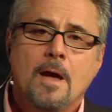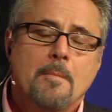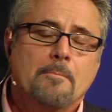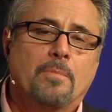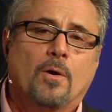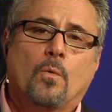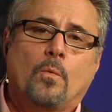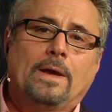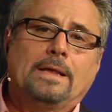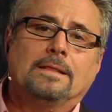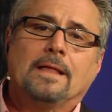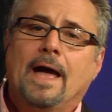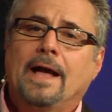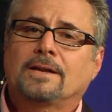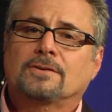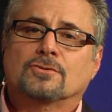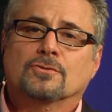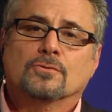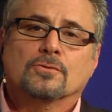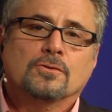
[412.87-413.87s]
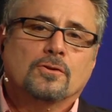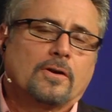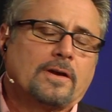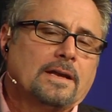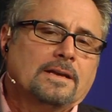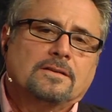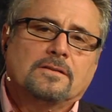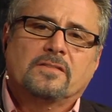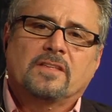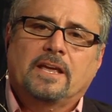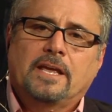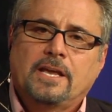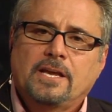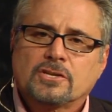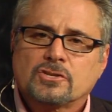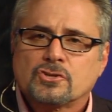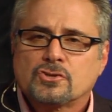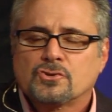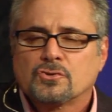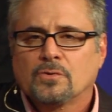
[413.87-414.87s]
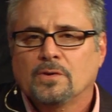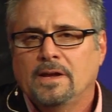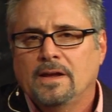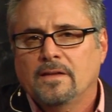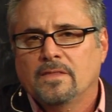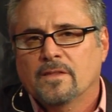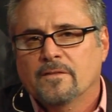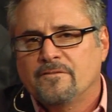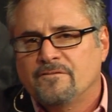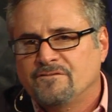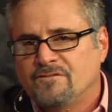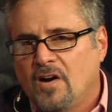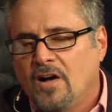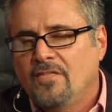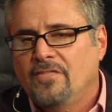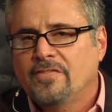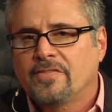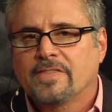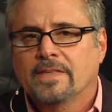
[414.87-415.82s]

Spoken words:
but we like to look into the history and the fun